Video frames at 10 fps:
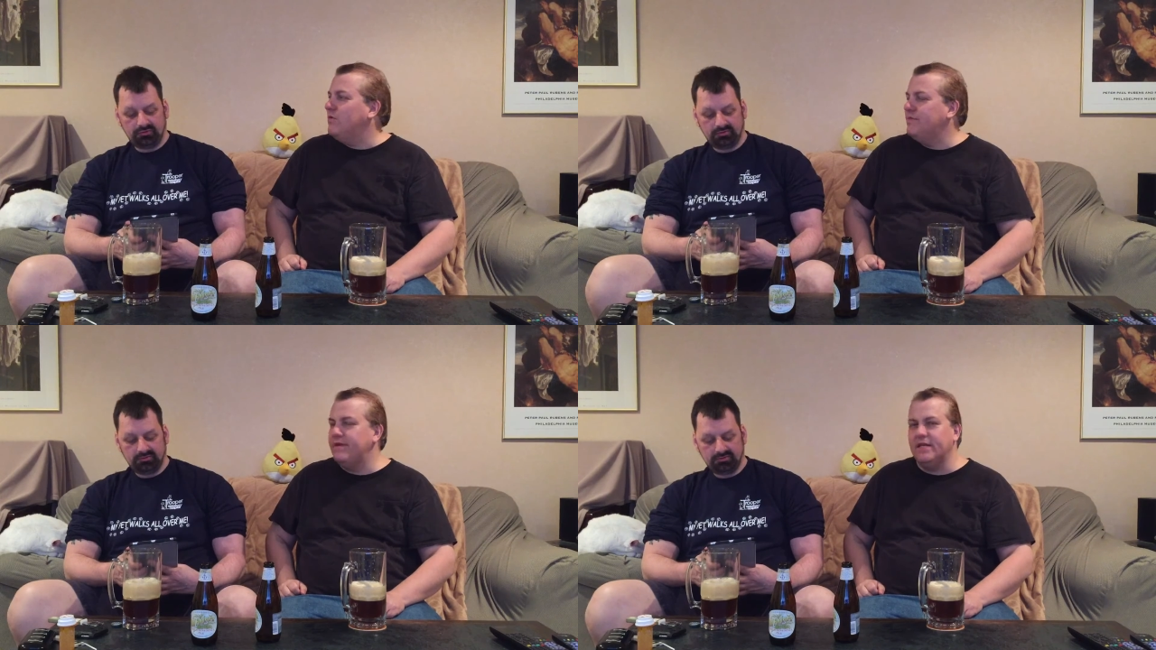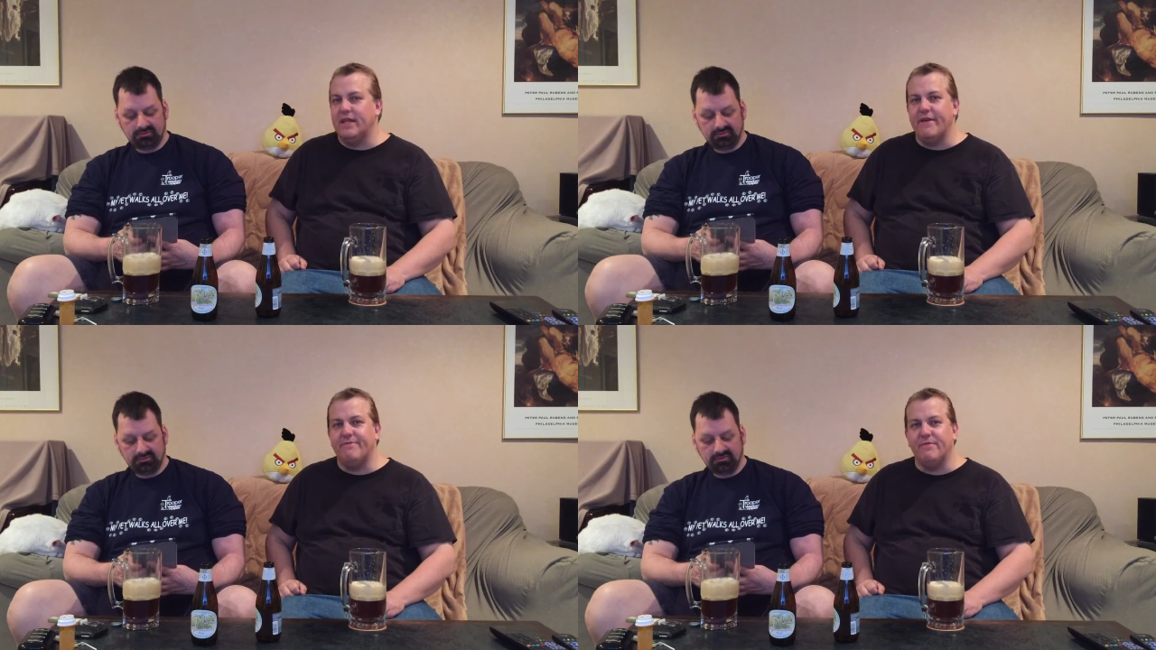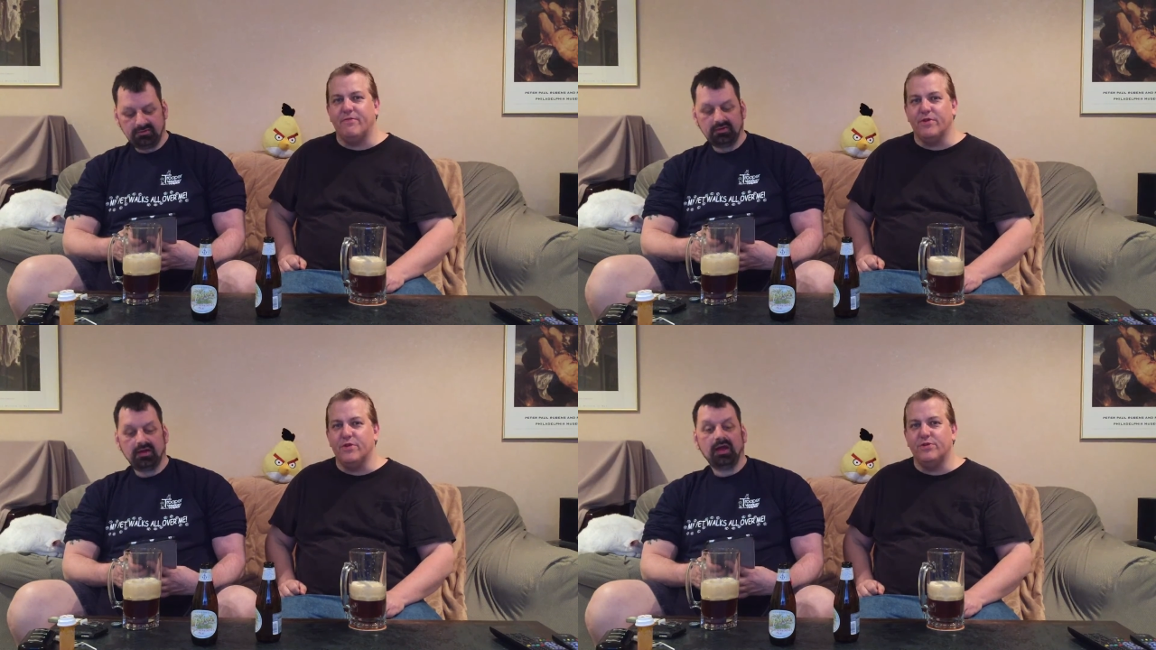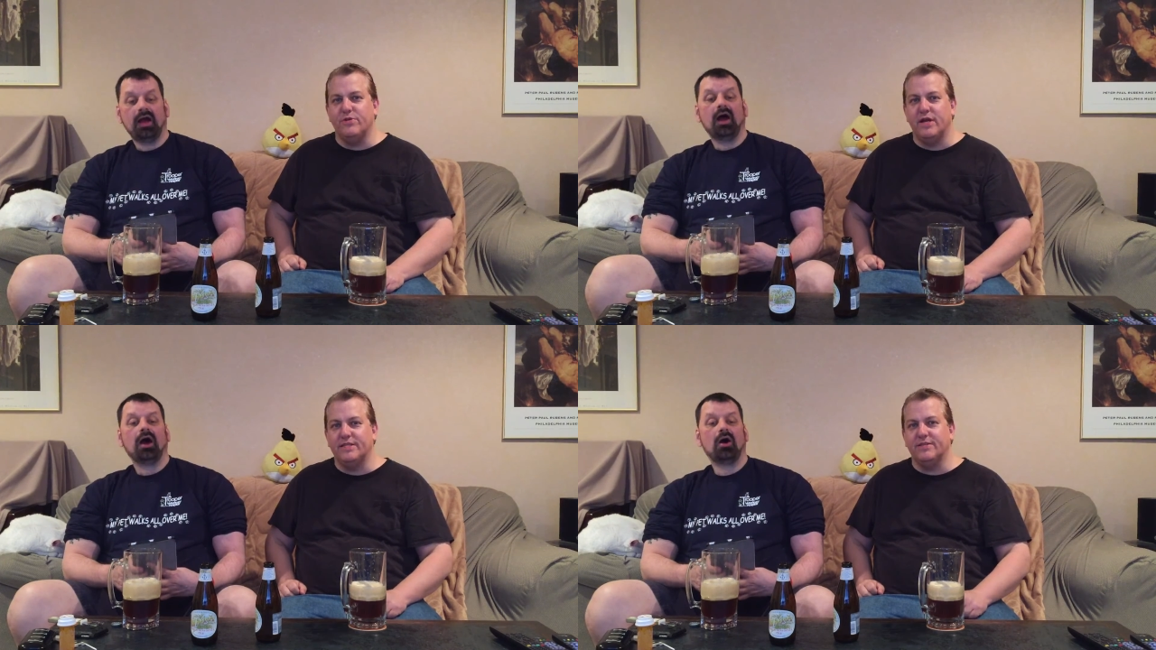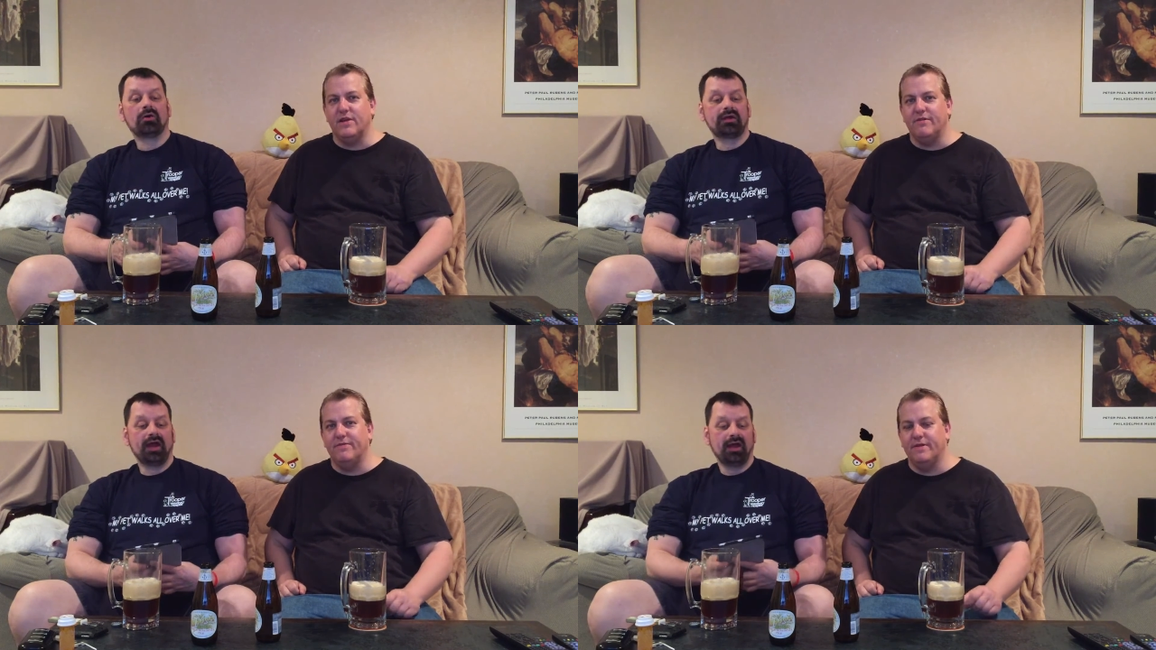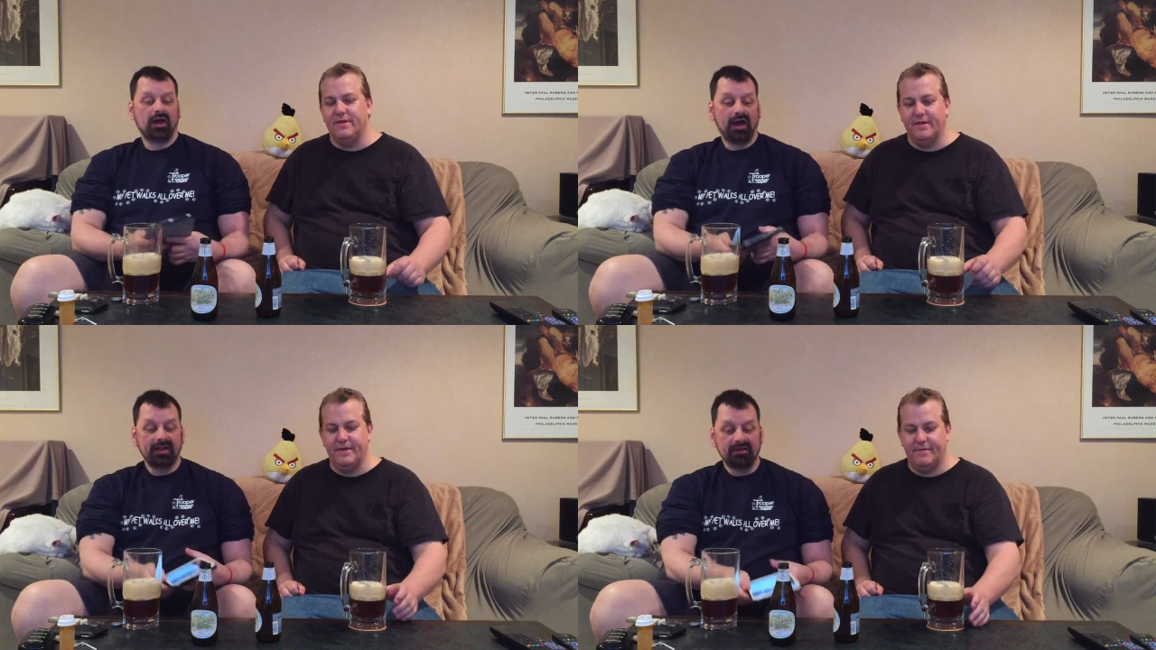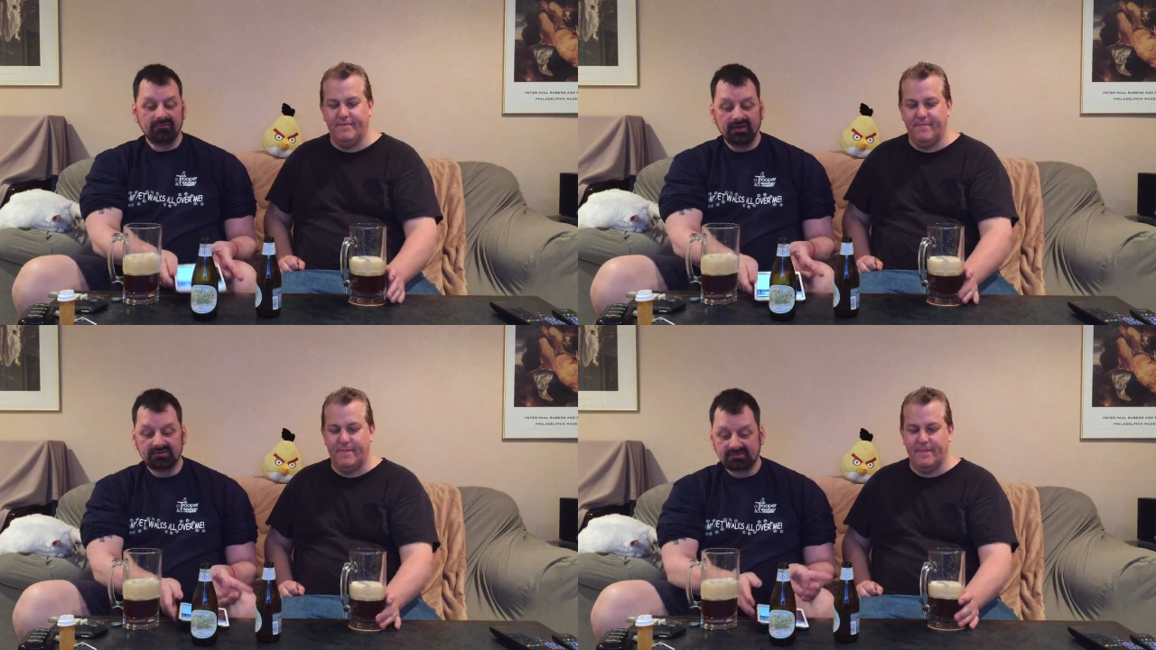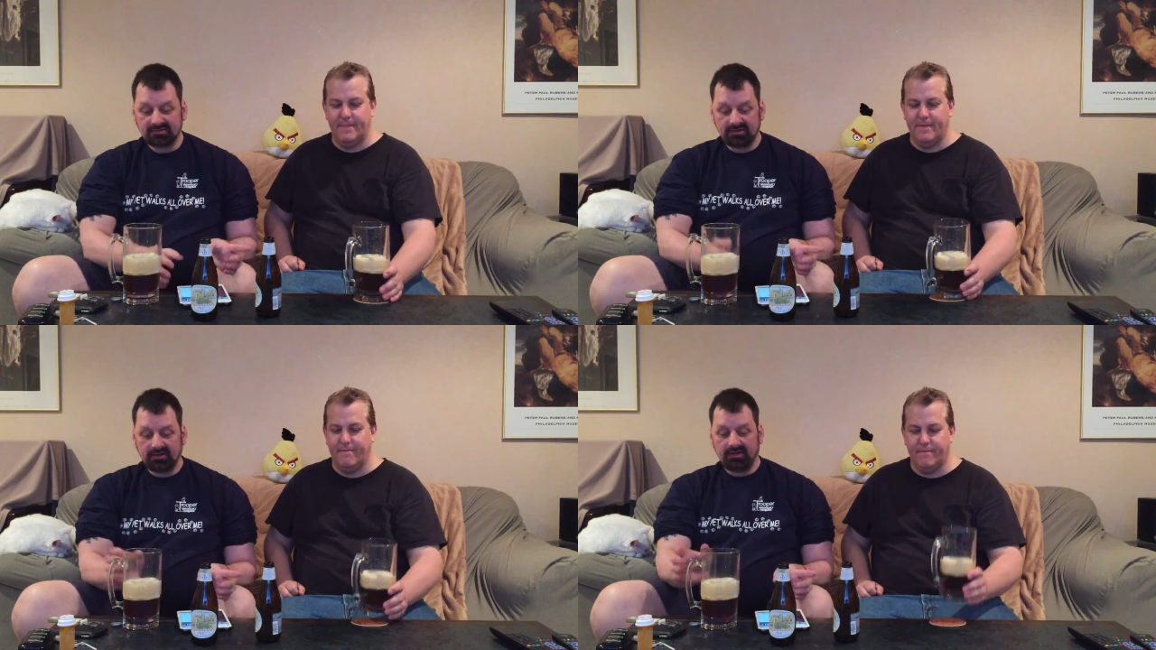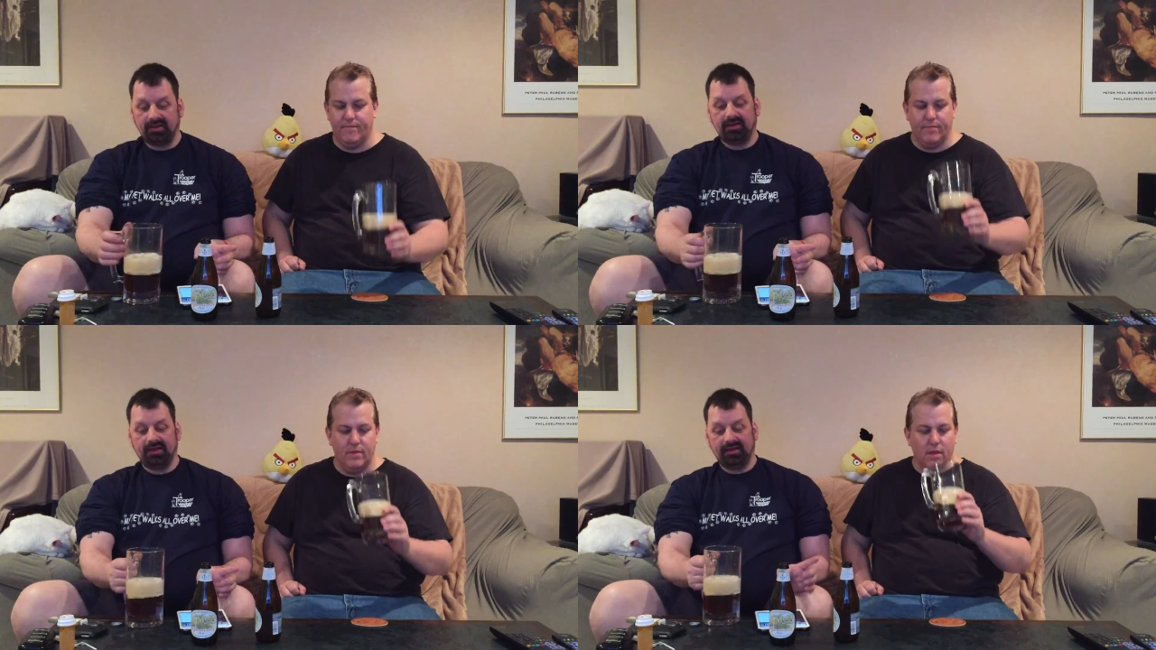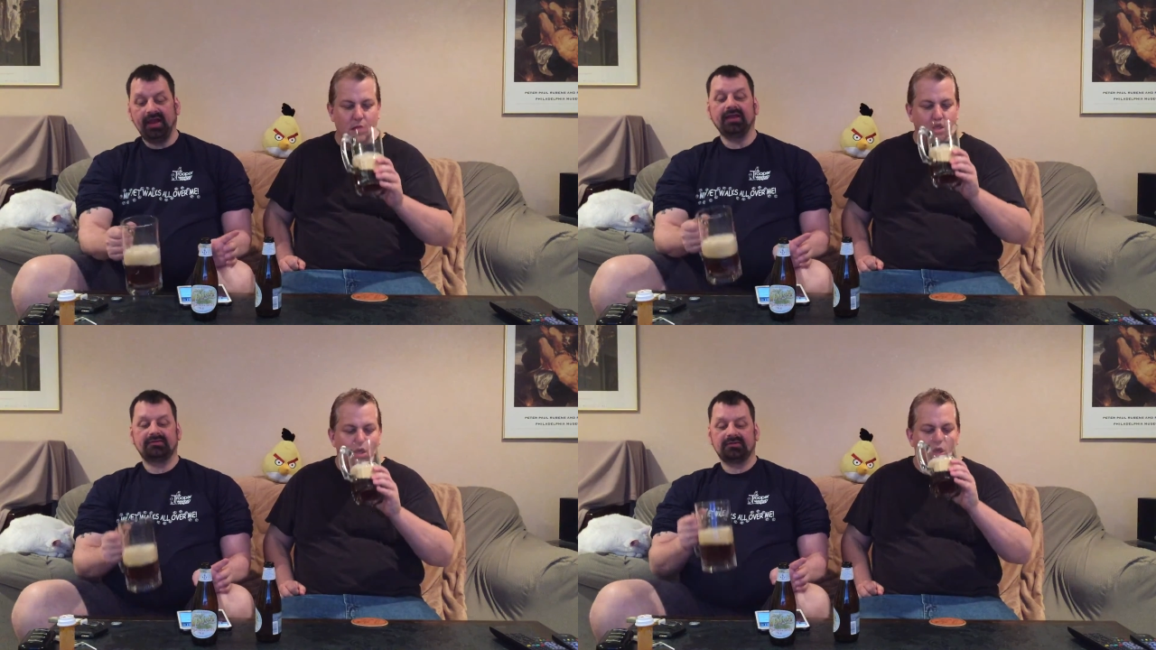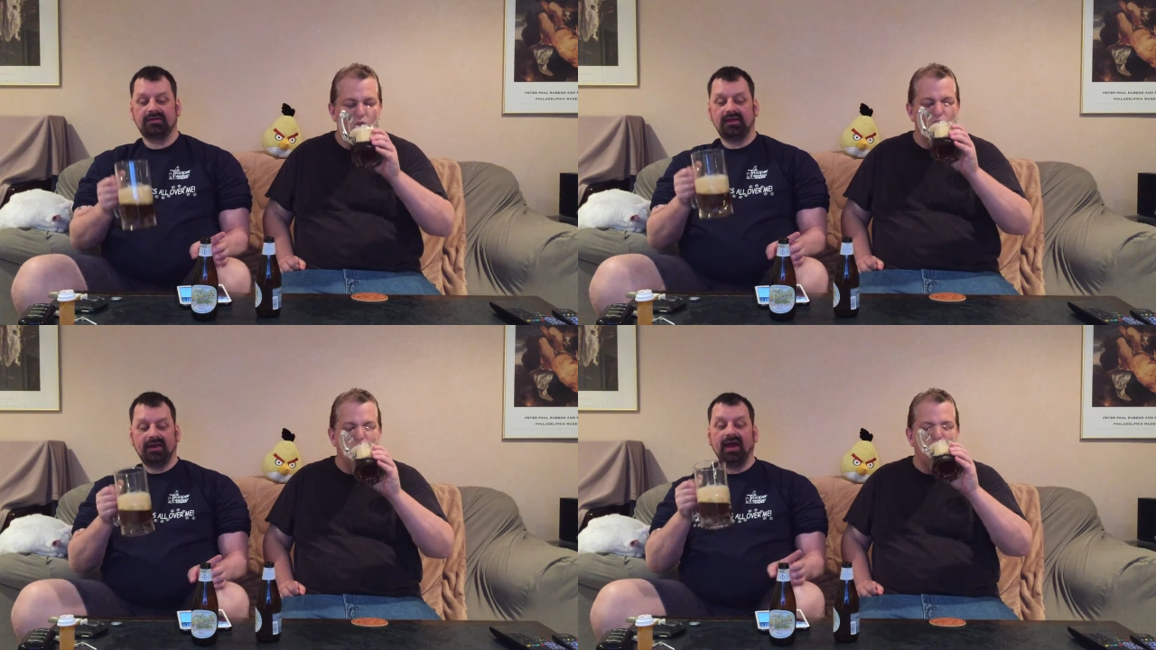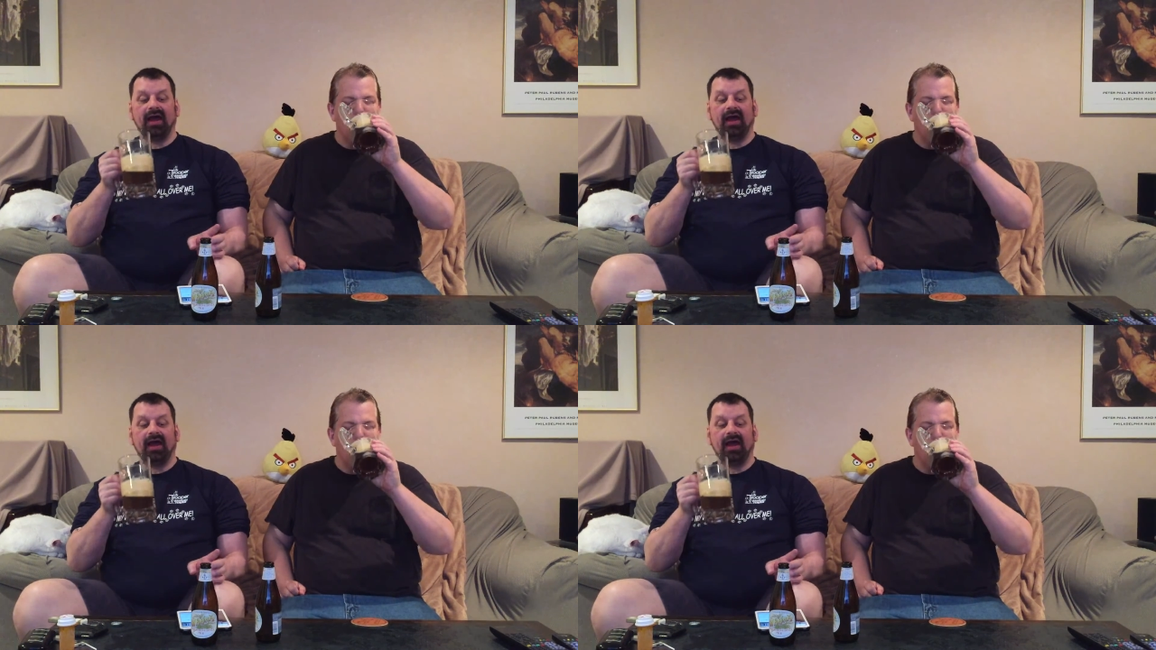Speaker 1: 1 minute left before you two cuts off. Okay, I give this an 8.5.